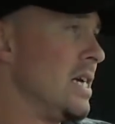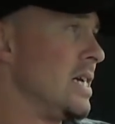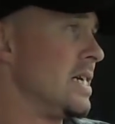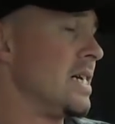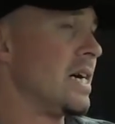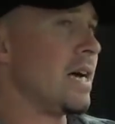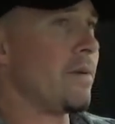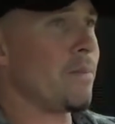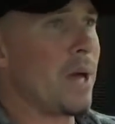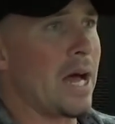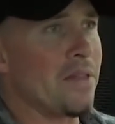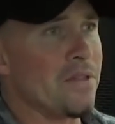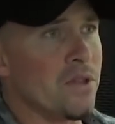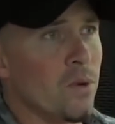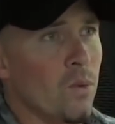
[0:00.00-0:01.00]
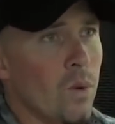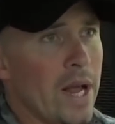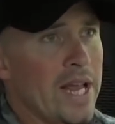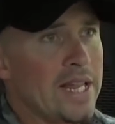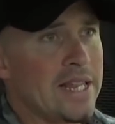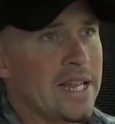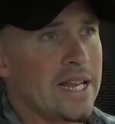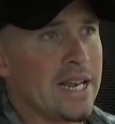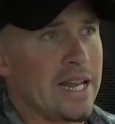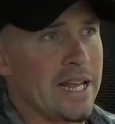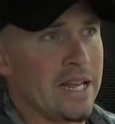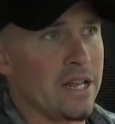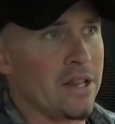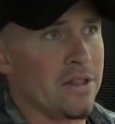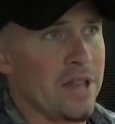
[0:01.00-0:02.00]
The way that
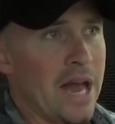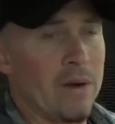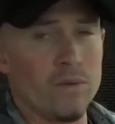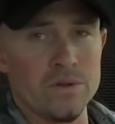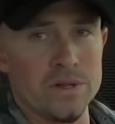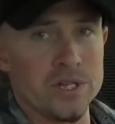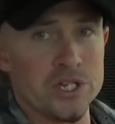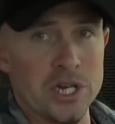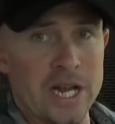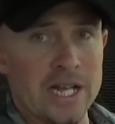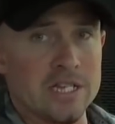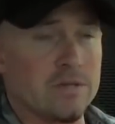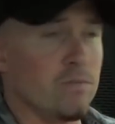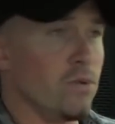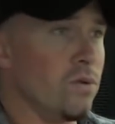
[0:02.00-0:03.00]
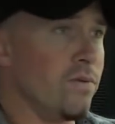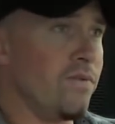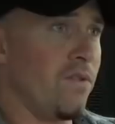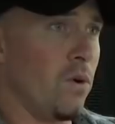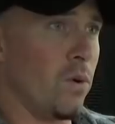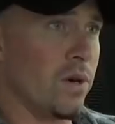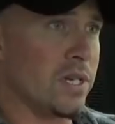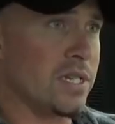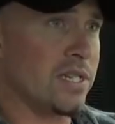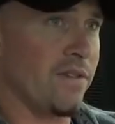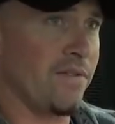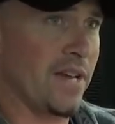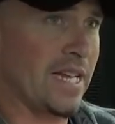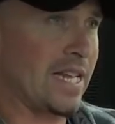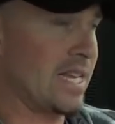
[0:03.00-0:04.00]
that religion has moved forward and
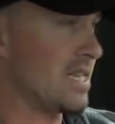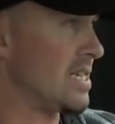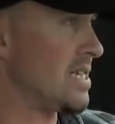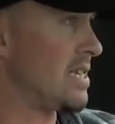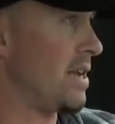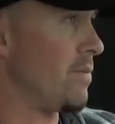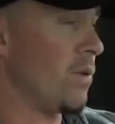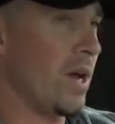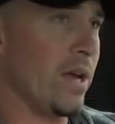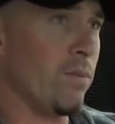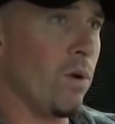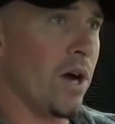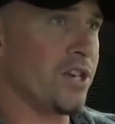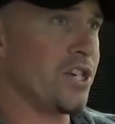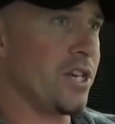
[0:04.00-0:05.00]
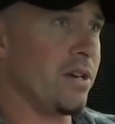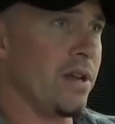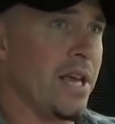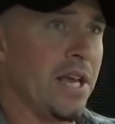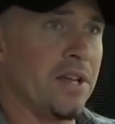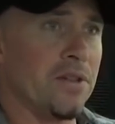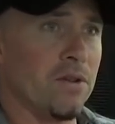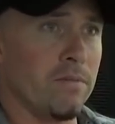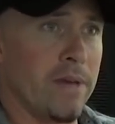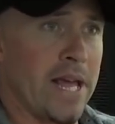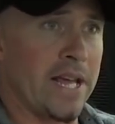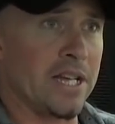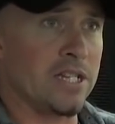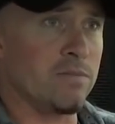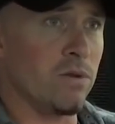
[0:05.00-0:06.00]
stuff like that, the same way watching Hitler
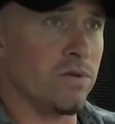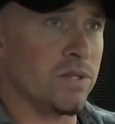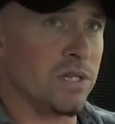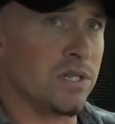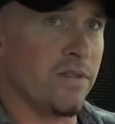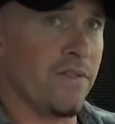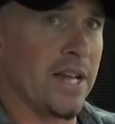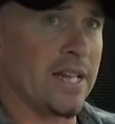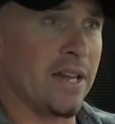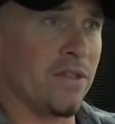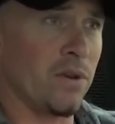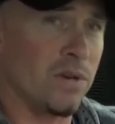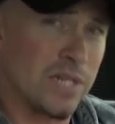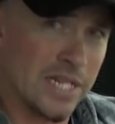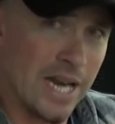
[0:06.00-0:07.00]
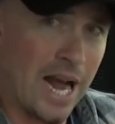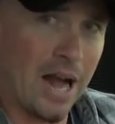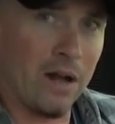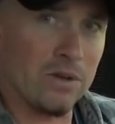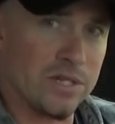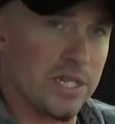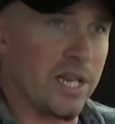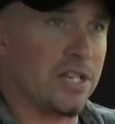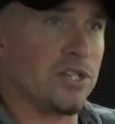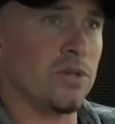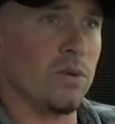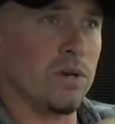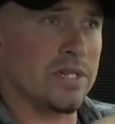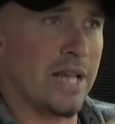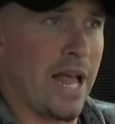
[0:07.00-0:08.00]
make his moves and stuff like that, there is an outside
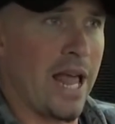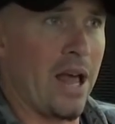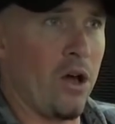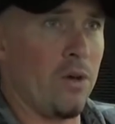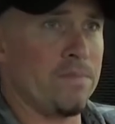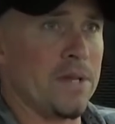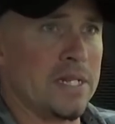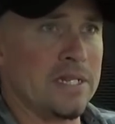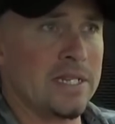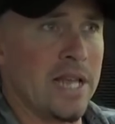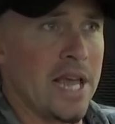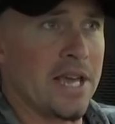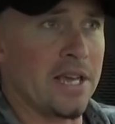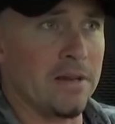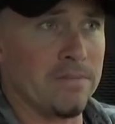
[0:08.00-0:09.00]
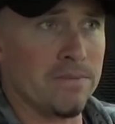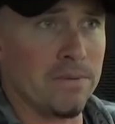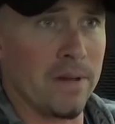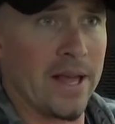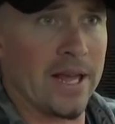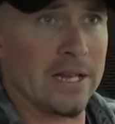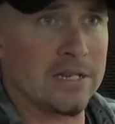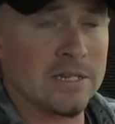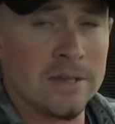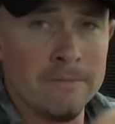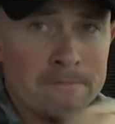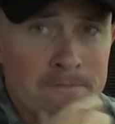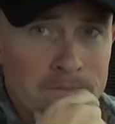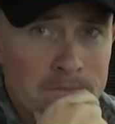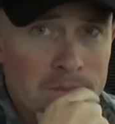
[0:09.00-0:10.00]
source of help that's taking place
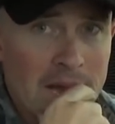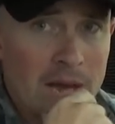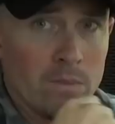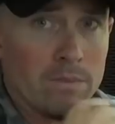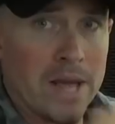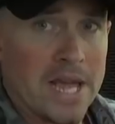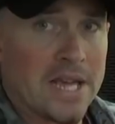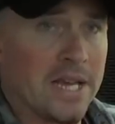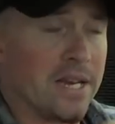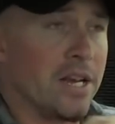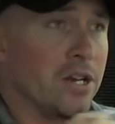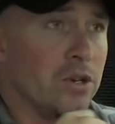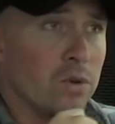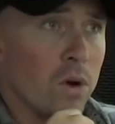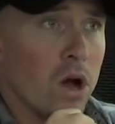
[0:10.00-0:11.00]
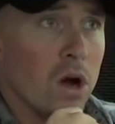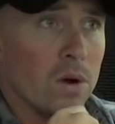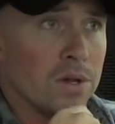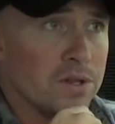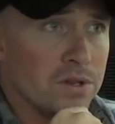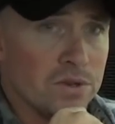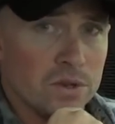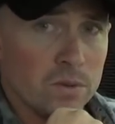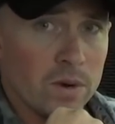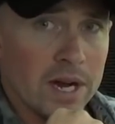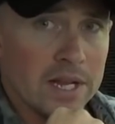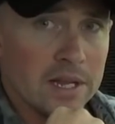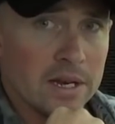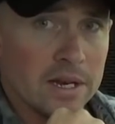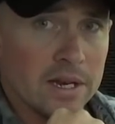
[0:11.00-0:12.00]
and making it grow and do the
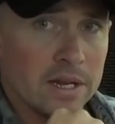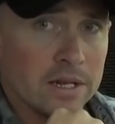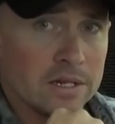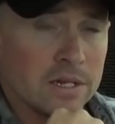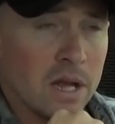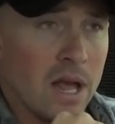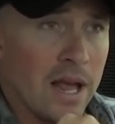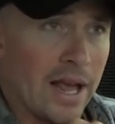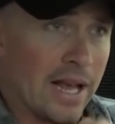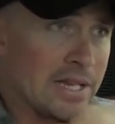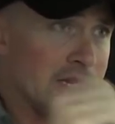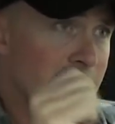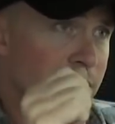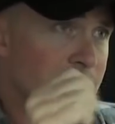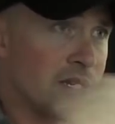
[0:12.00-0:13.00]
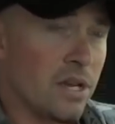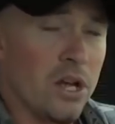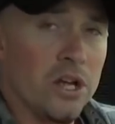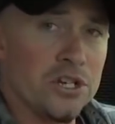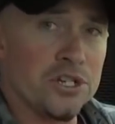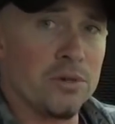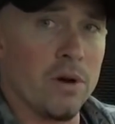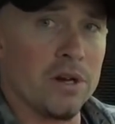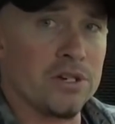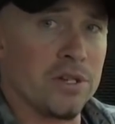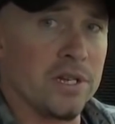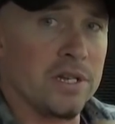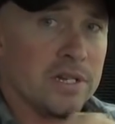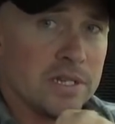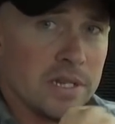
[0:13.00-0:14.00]
way that it is, as it's
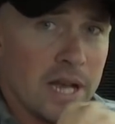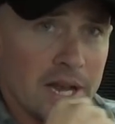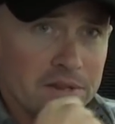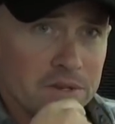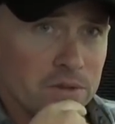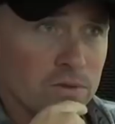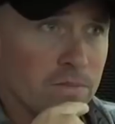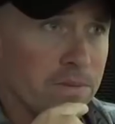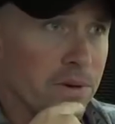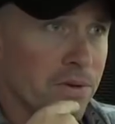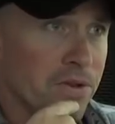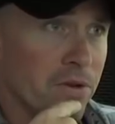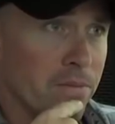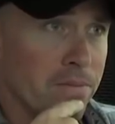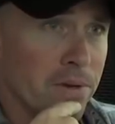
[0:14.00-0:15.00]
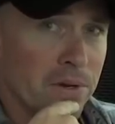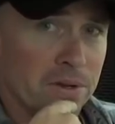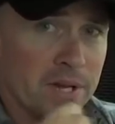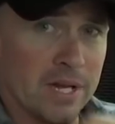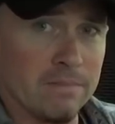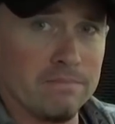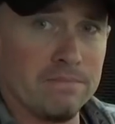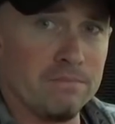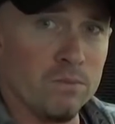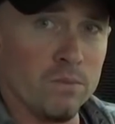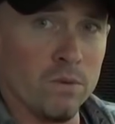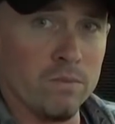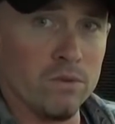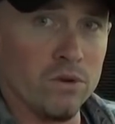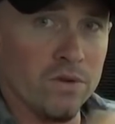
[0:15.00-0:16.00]
structurally designed to build their building,
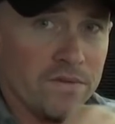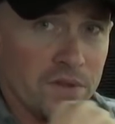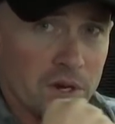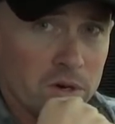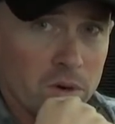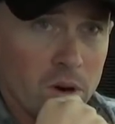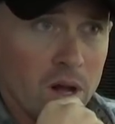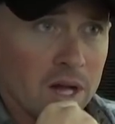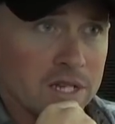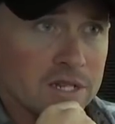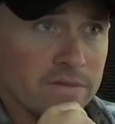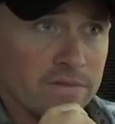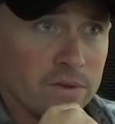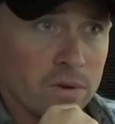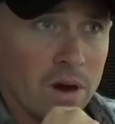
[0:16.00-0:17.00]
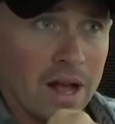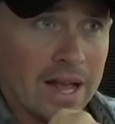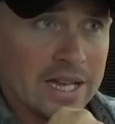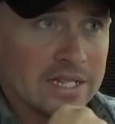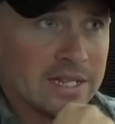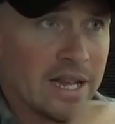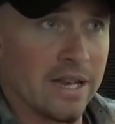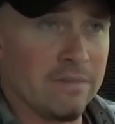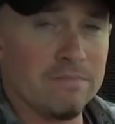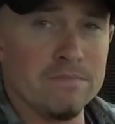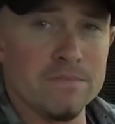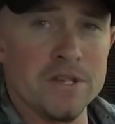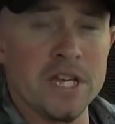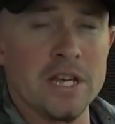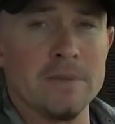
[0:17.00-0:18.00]
remove the cross of Christ,
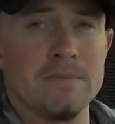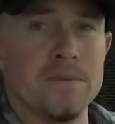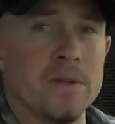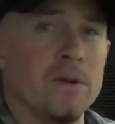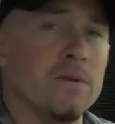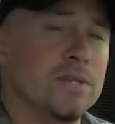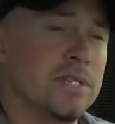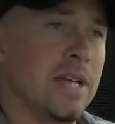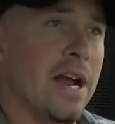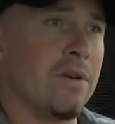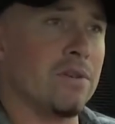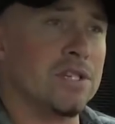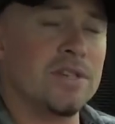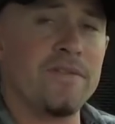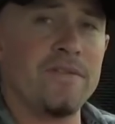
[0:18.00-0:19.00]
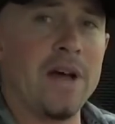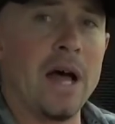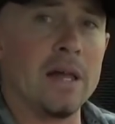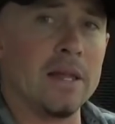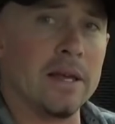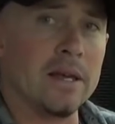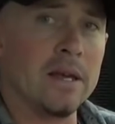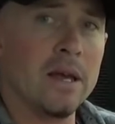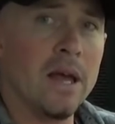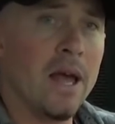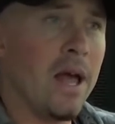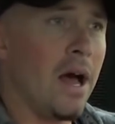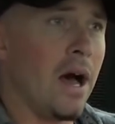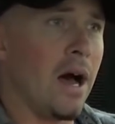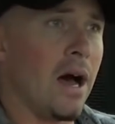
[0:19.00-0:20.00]
and keep the Osiris phallic
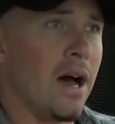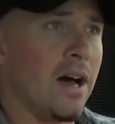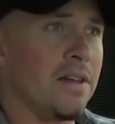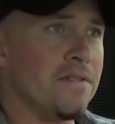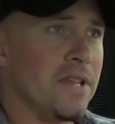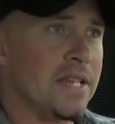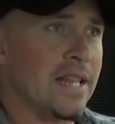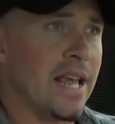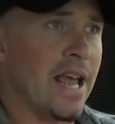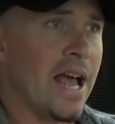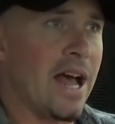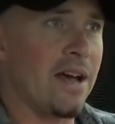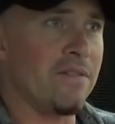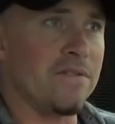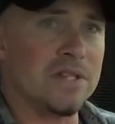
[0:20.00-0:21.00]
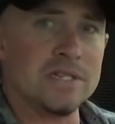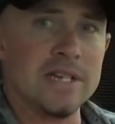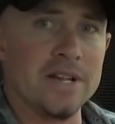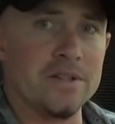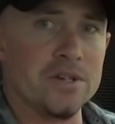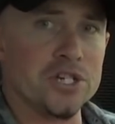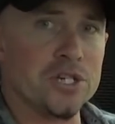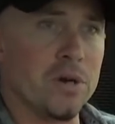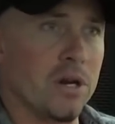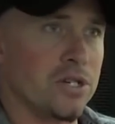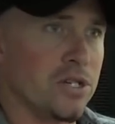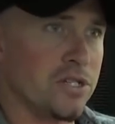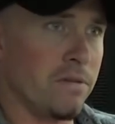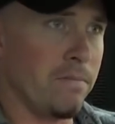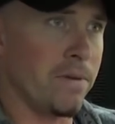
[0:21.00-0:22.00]
that they have inside their
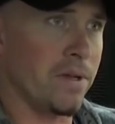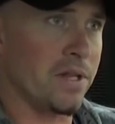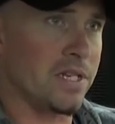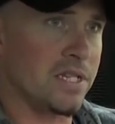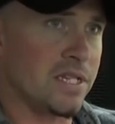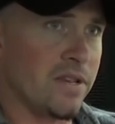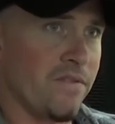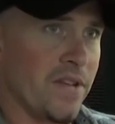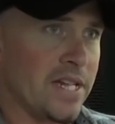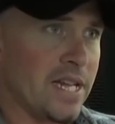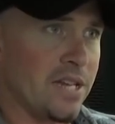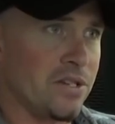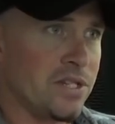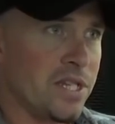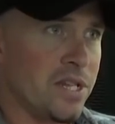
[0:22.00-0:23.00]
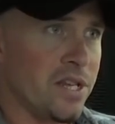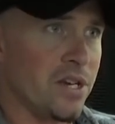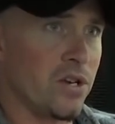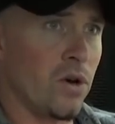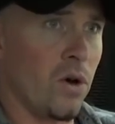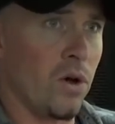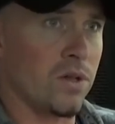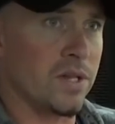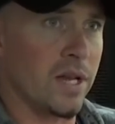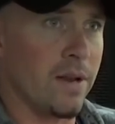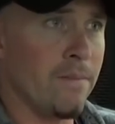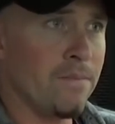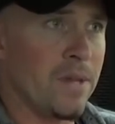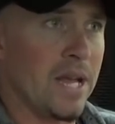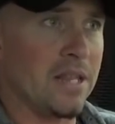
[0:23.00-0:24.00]
structures and buildings and stuff like that. You see the occult and
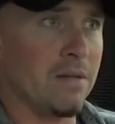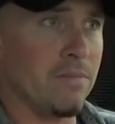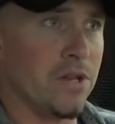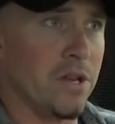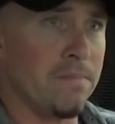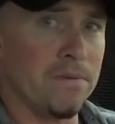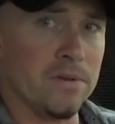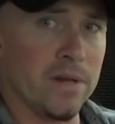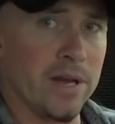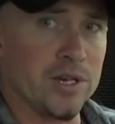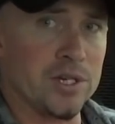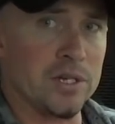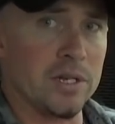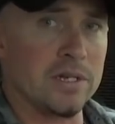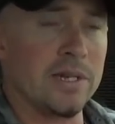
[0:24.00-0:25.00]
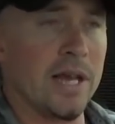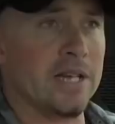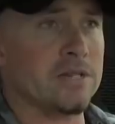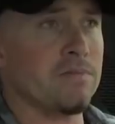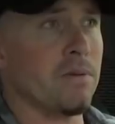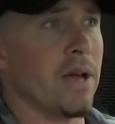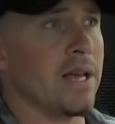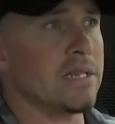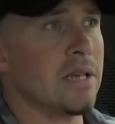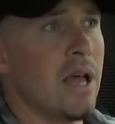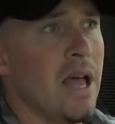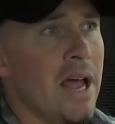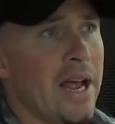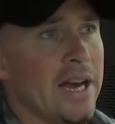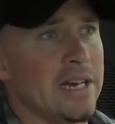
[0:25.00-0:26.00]
the manipulation that takes place.
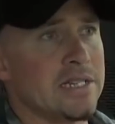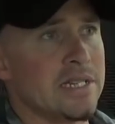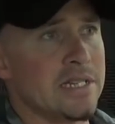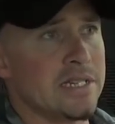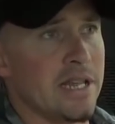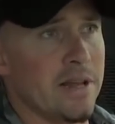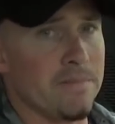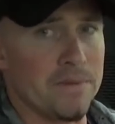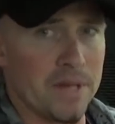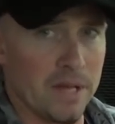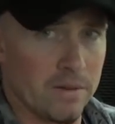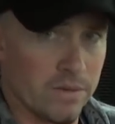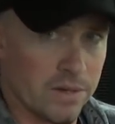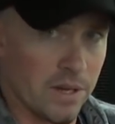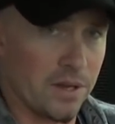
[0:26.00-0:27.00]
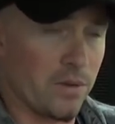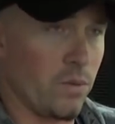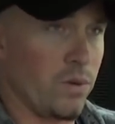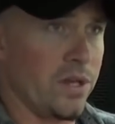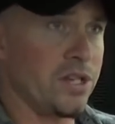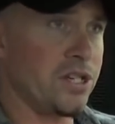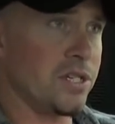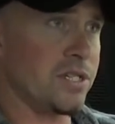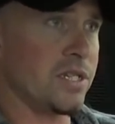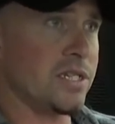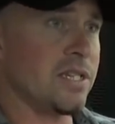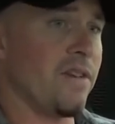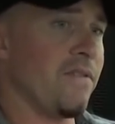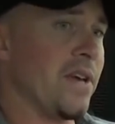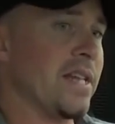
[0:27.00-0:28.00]
And it's the same thing with other religions and
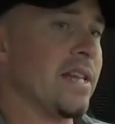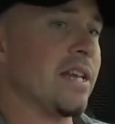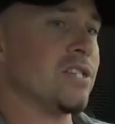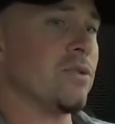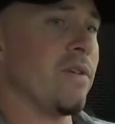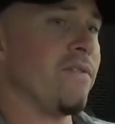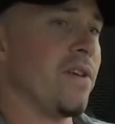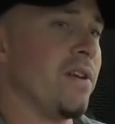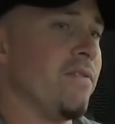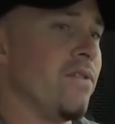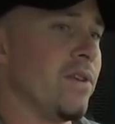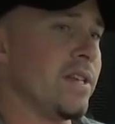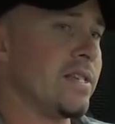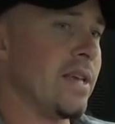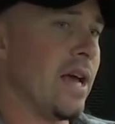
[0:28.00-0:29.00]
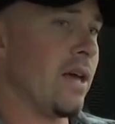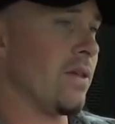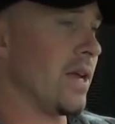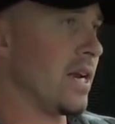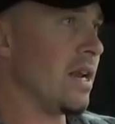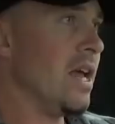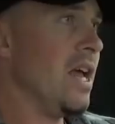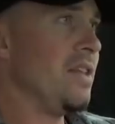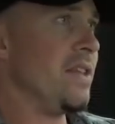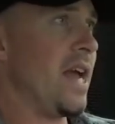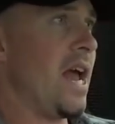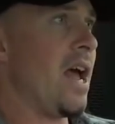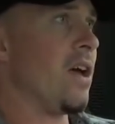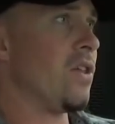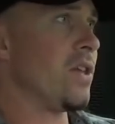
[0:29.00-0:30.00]
stuff like that. So I find it very telling that
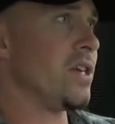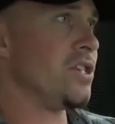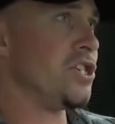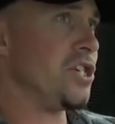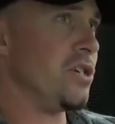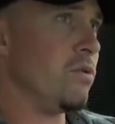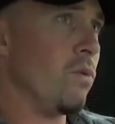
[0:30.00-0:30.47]
Ellen G.